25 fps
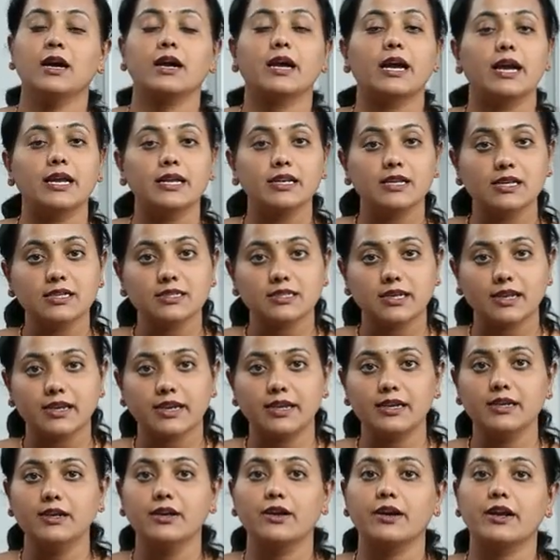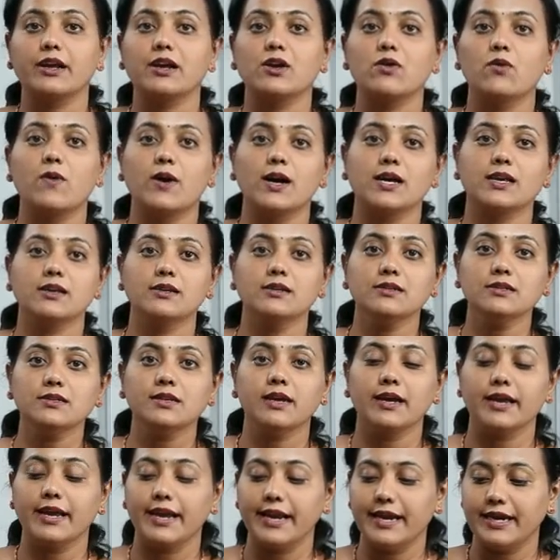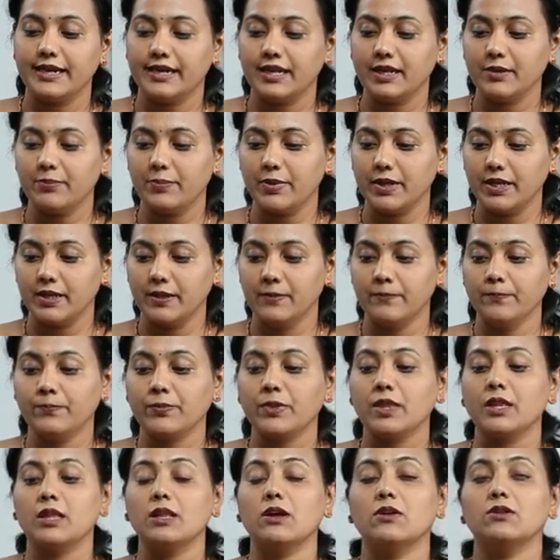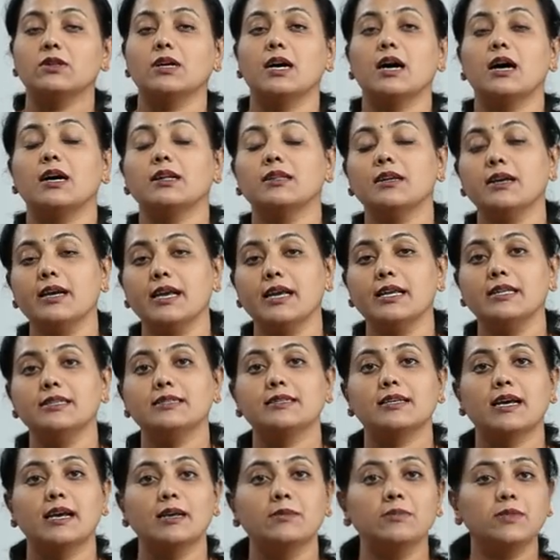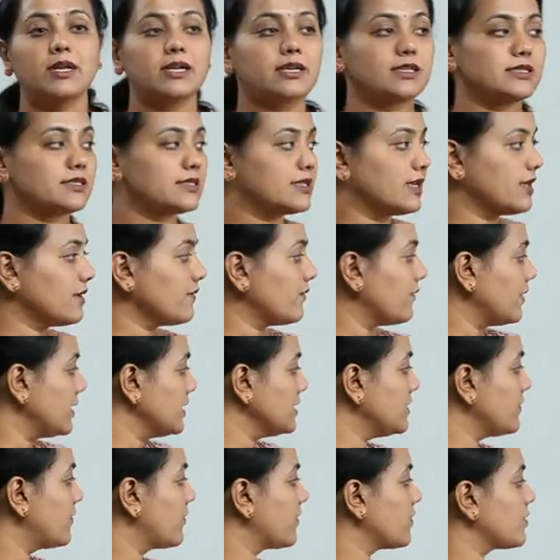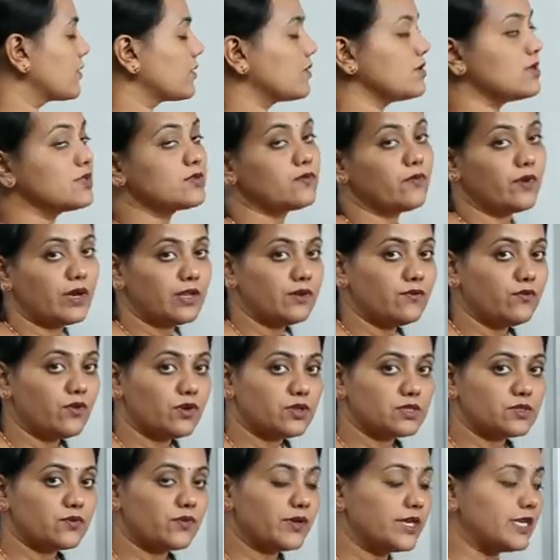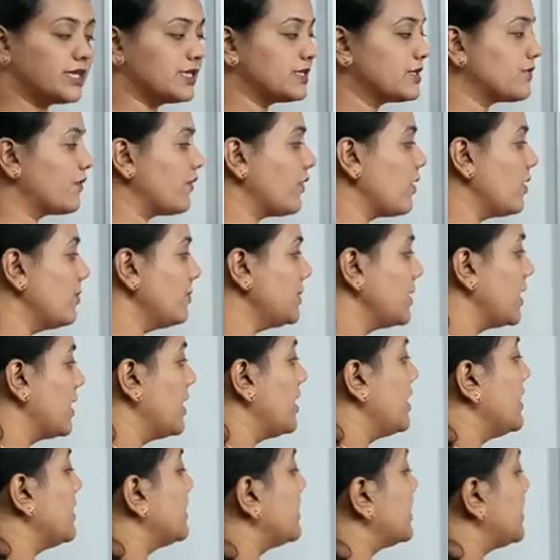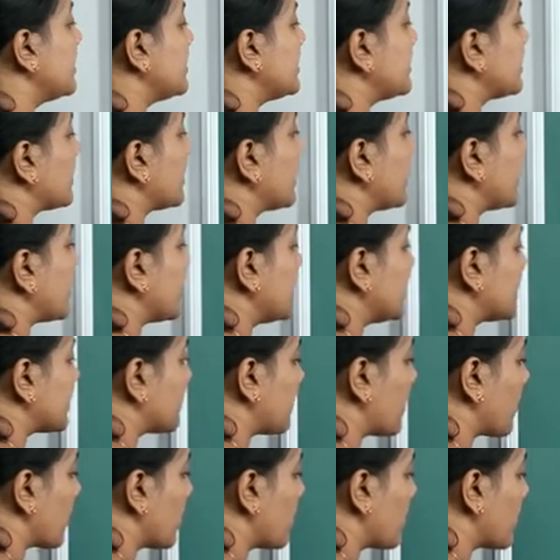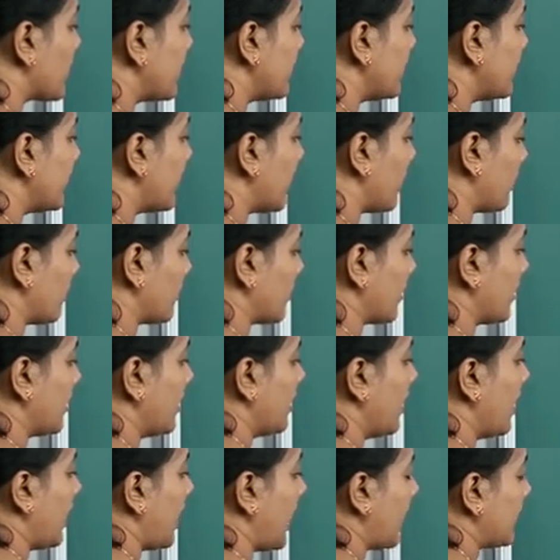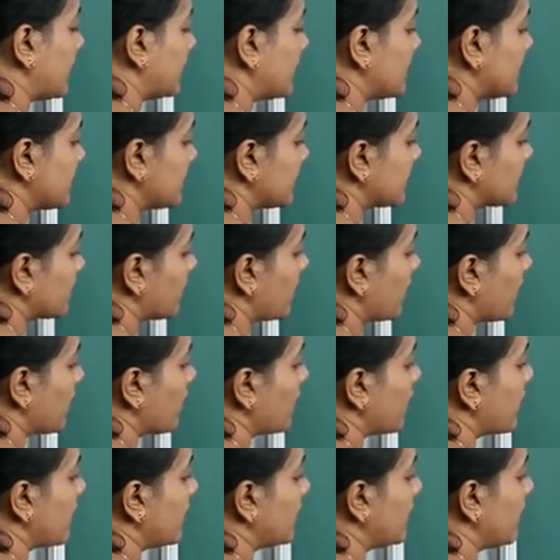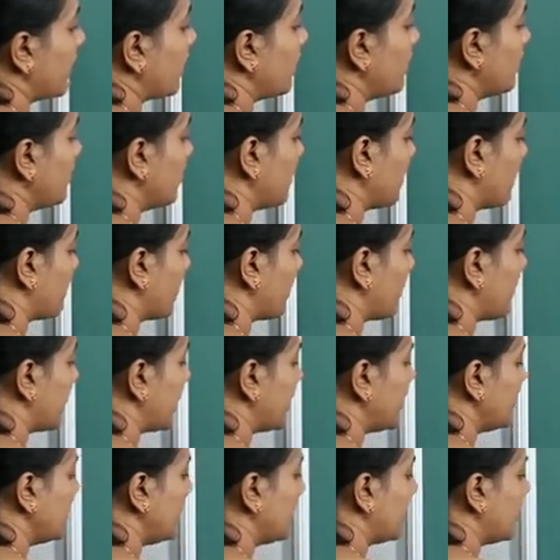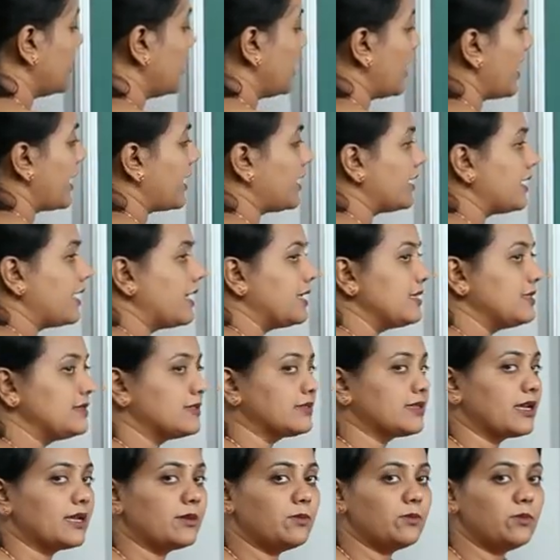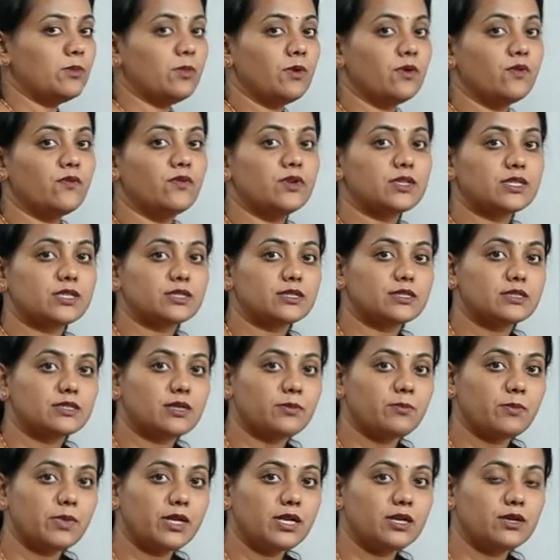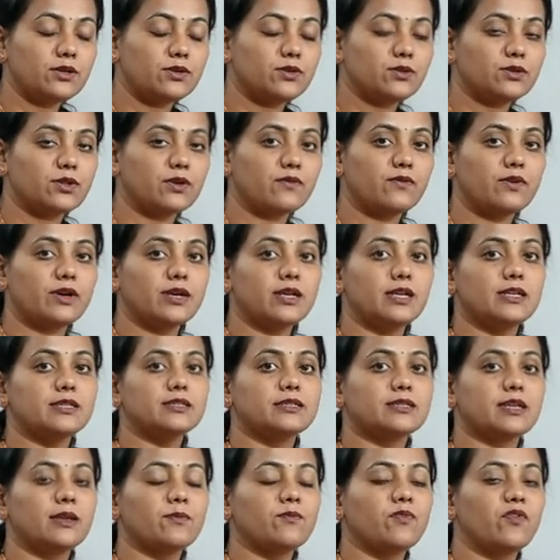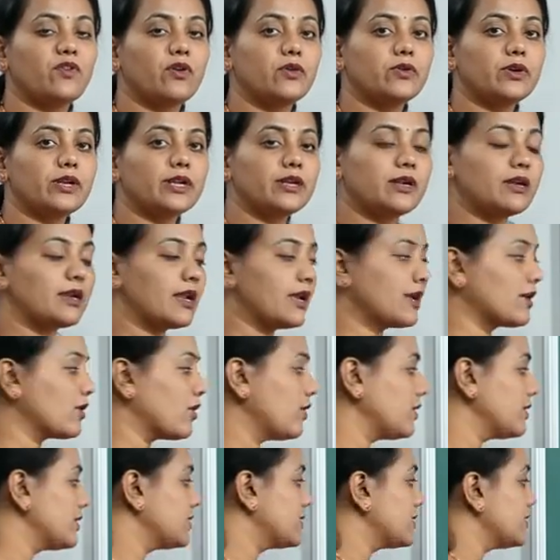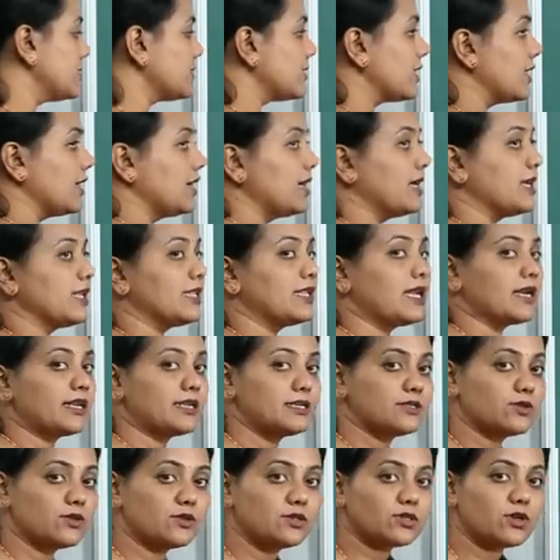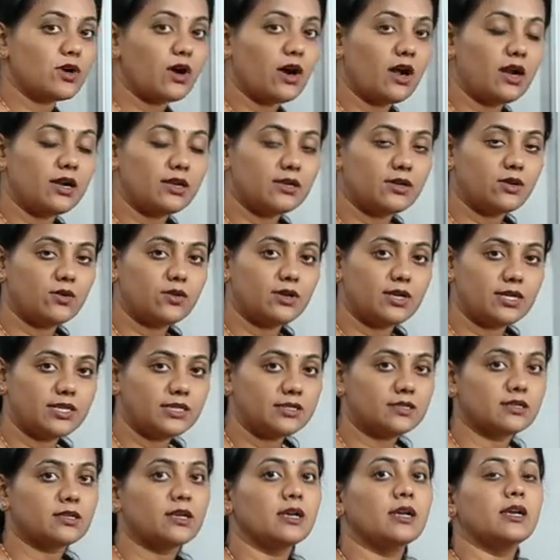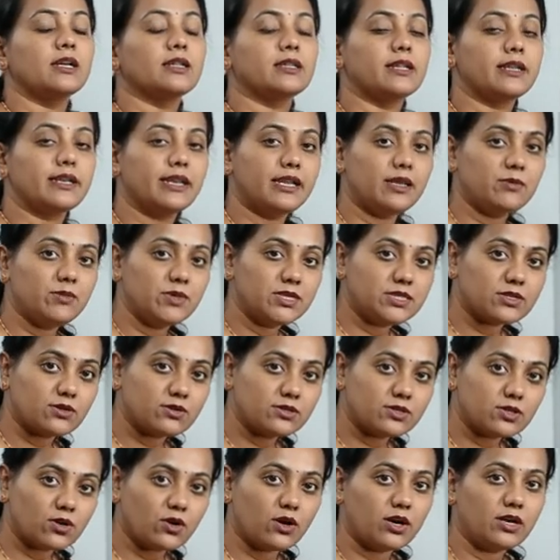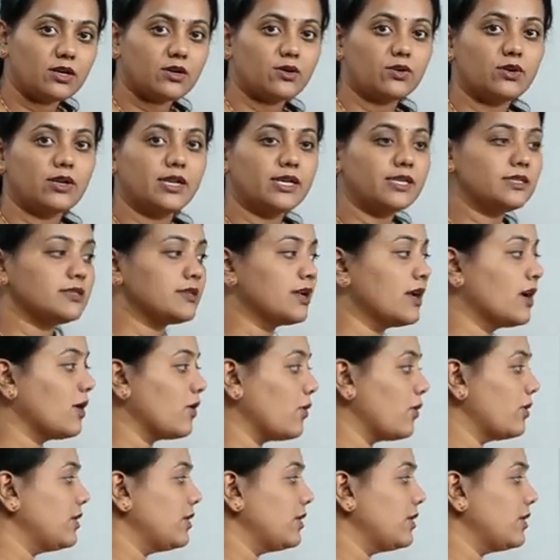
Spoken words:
Kinase again requires ATP. Now the other enzyme that is there, once fructose 1-phosphate is formed, this is broken down, and this is broken down by an enzyme which is similar to the enzyme found in glycolysis, that is also aldolase. The name is also aldolase.